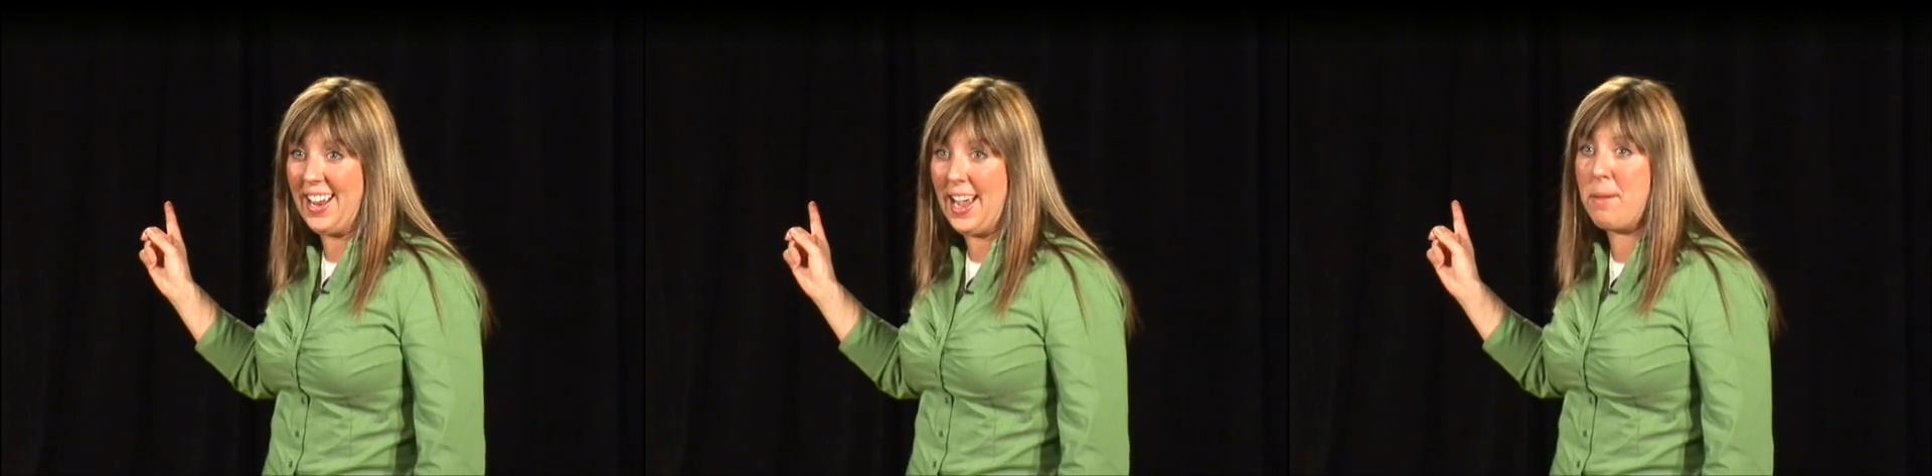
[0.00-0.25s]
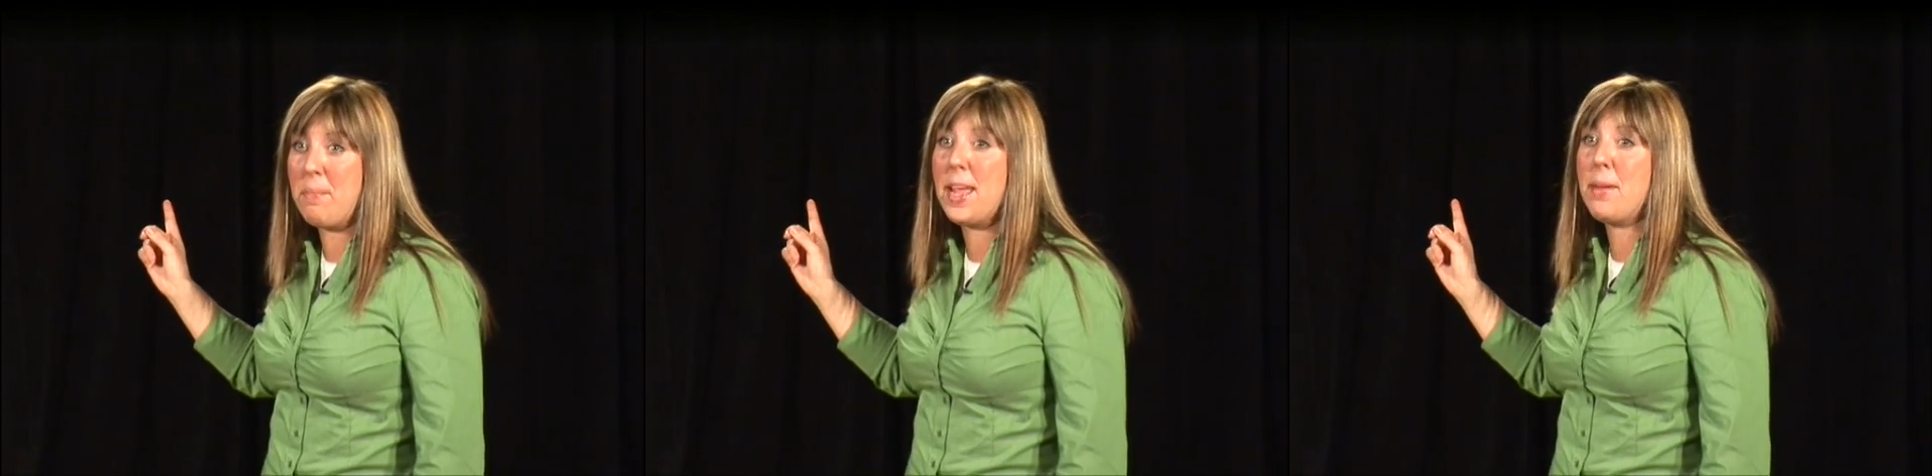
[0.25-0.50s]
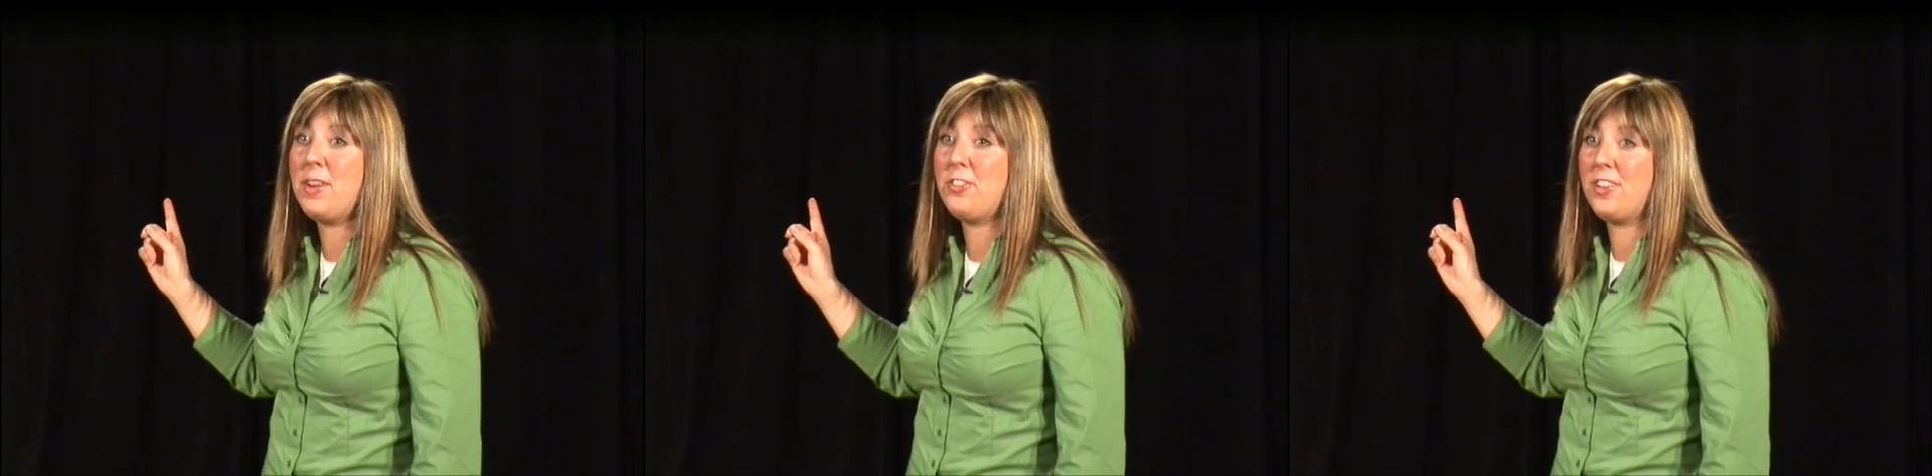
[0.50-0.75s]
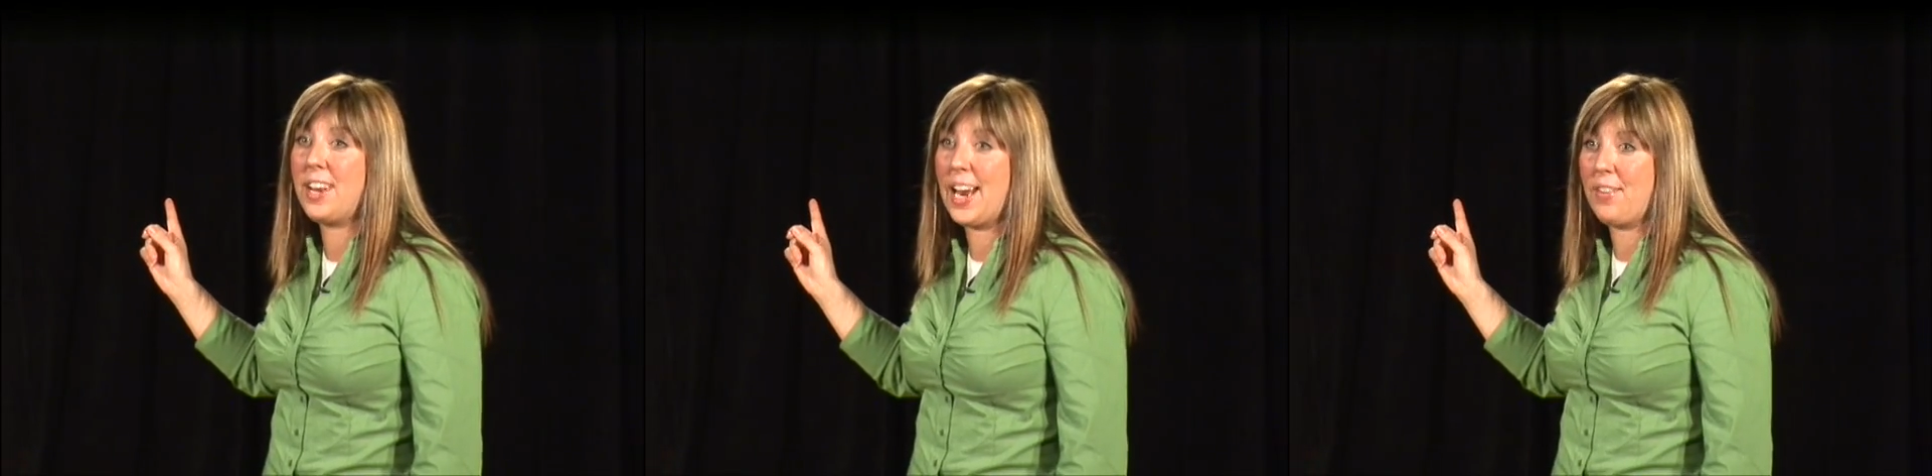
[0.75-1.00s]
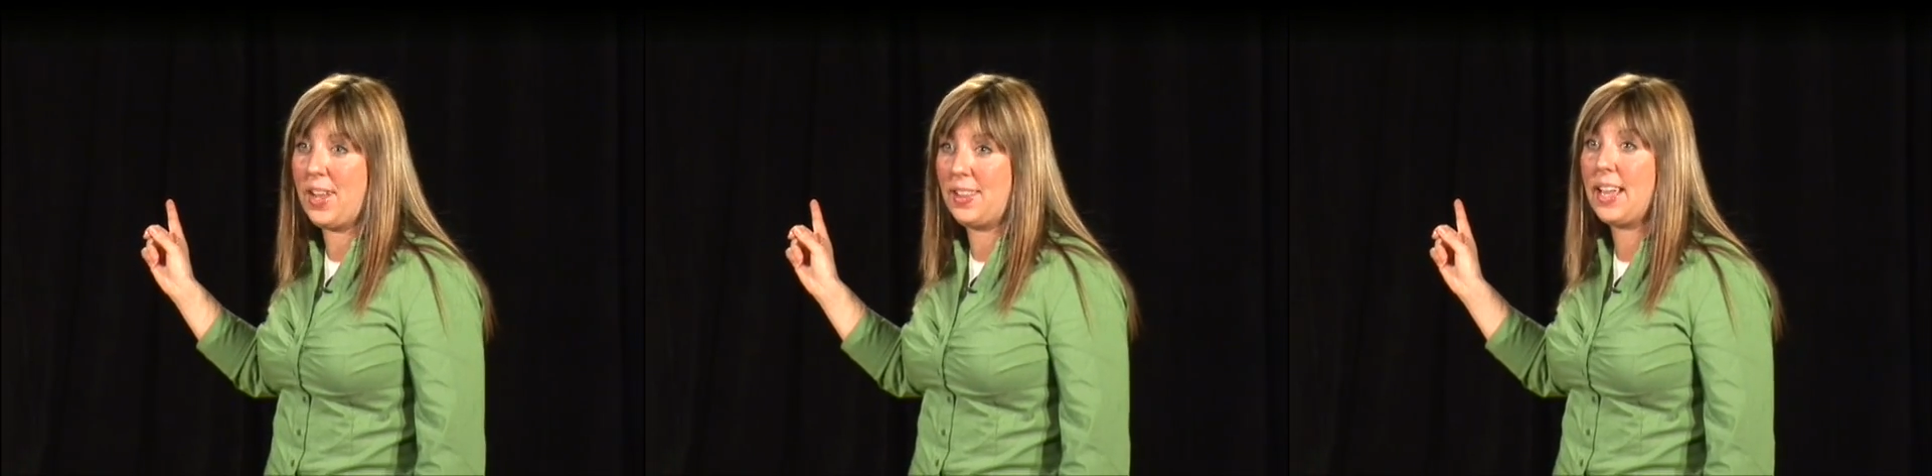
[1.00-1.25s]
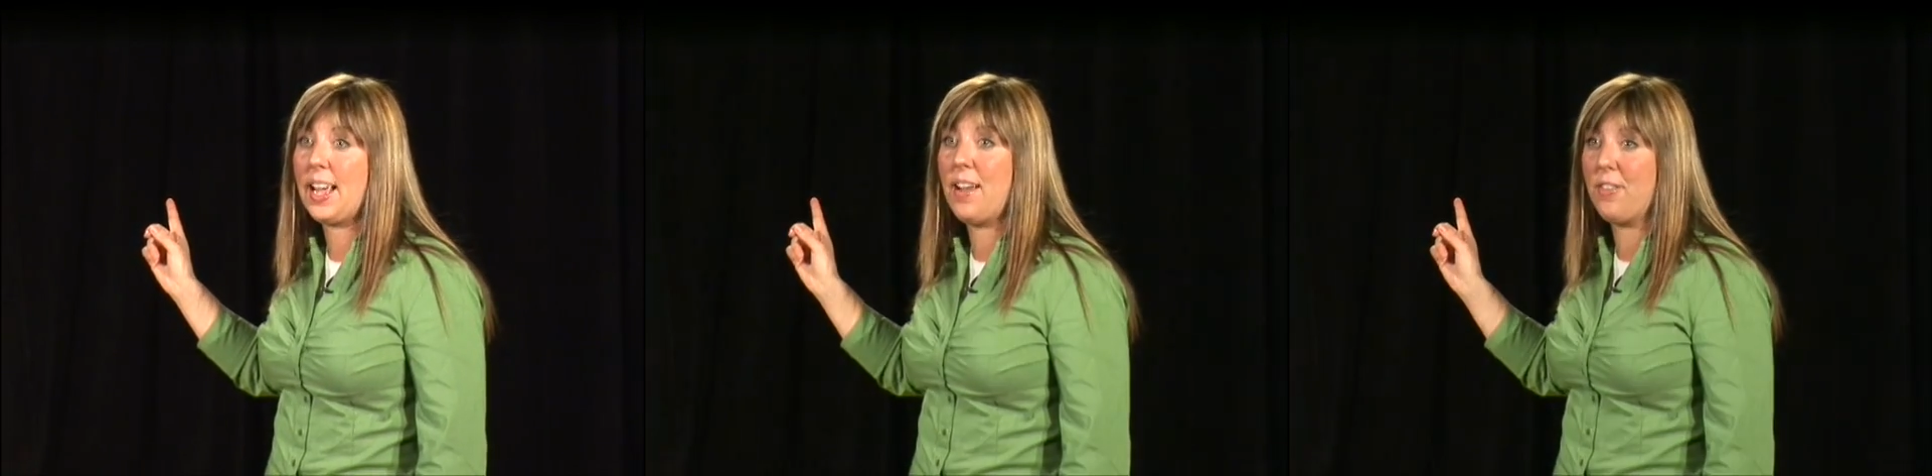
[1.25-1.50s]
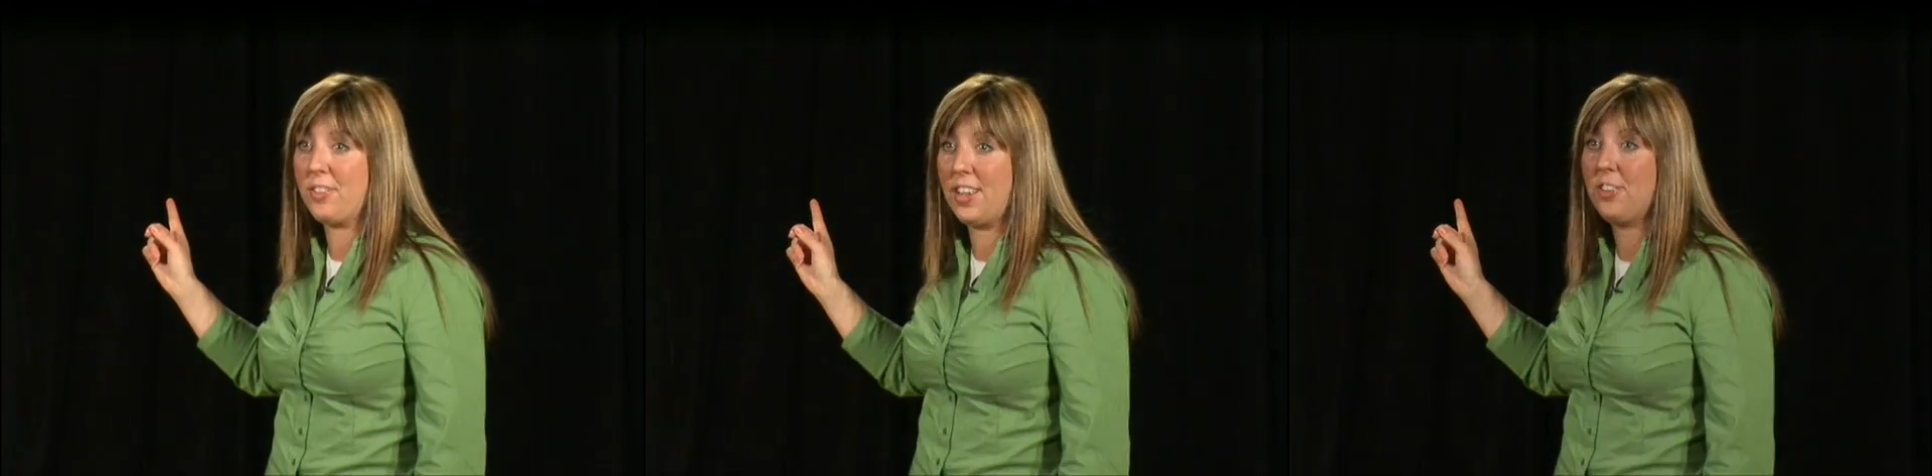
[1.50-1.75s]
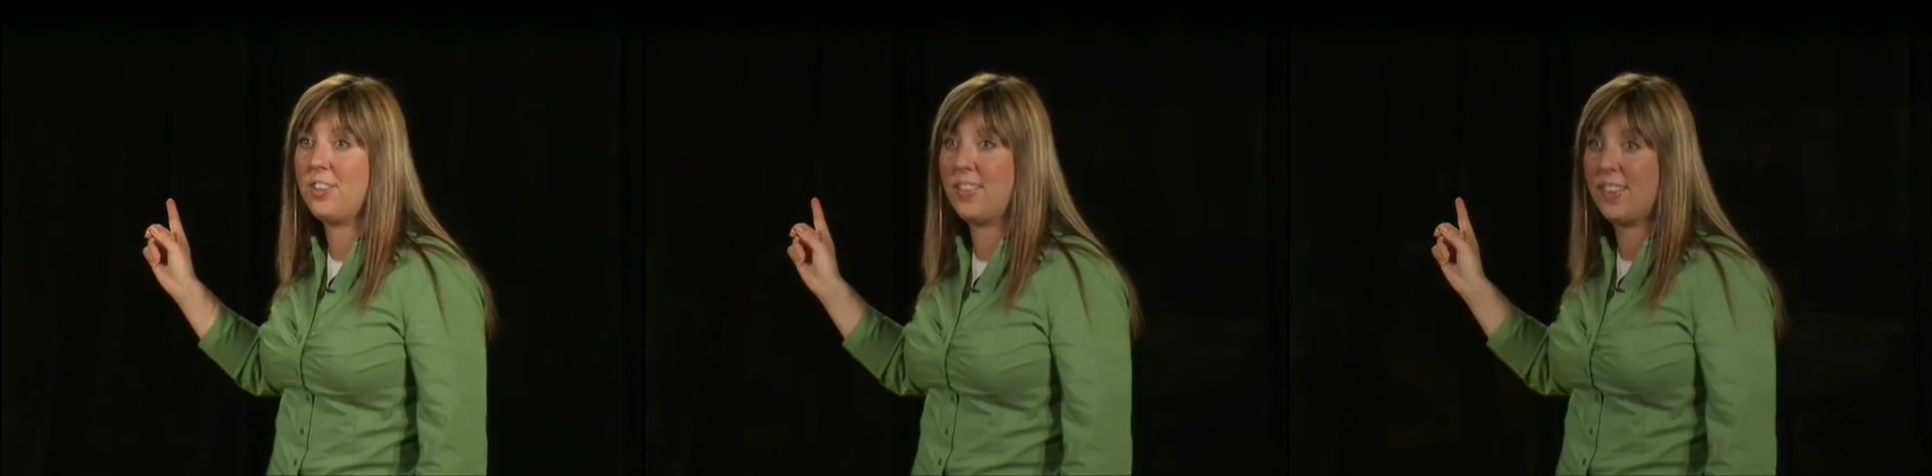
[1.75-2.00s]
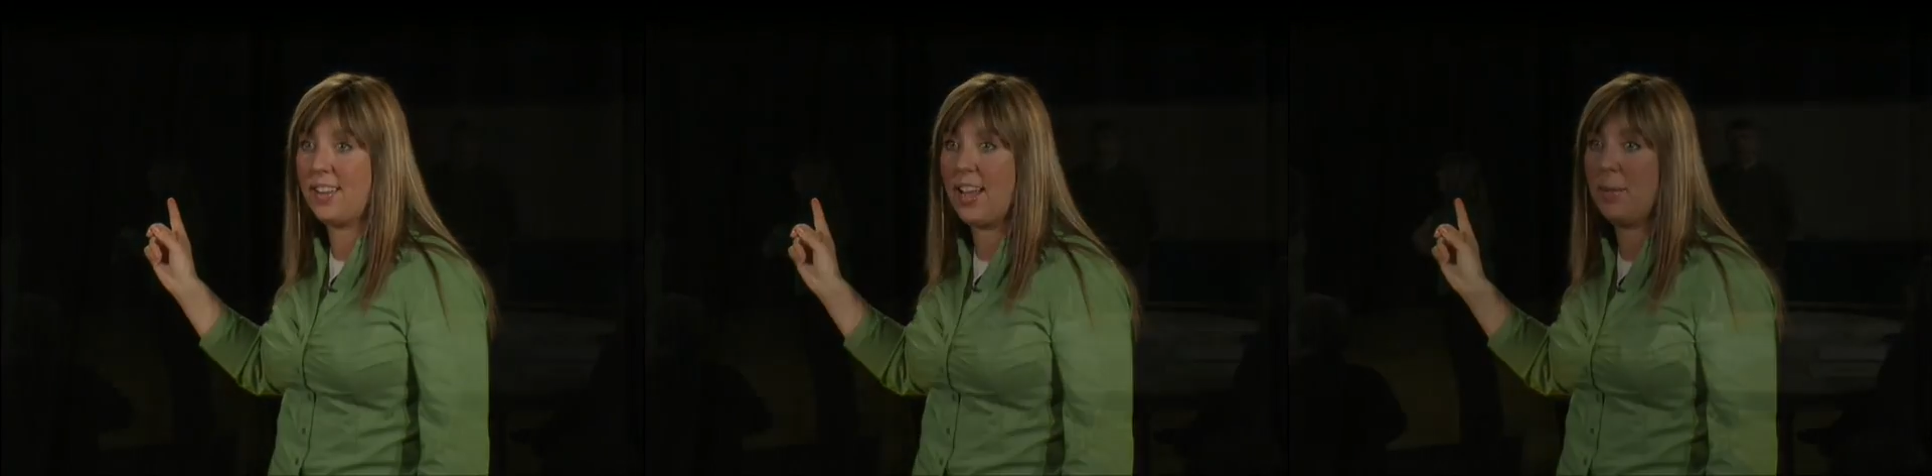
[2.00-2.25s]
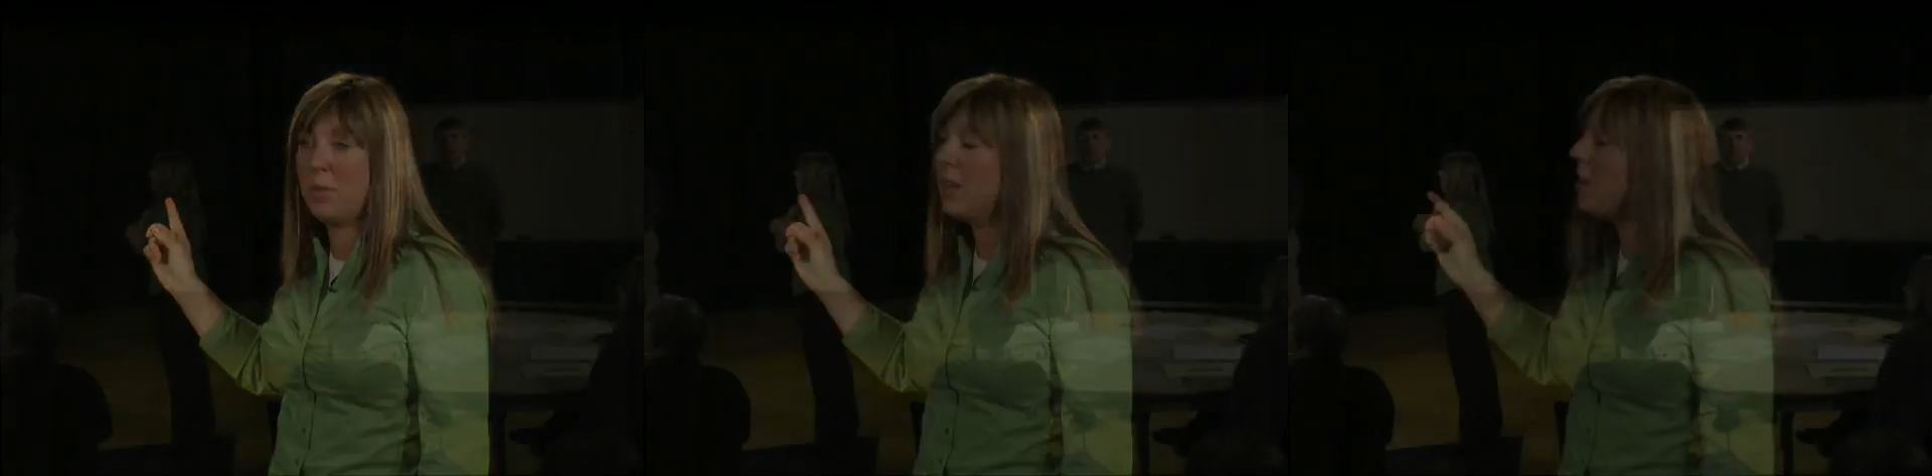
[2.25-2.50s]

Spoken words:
I maybe should not have had that conversation at the time.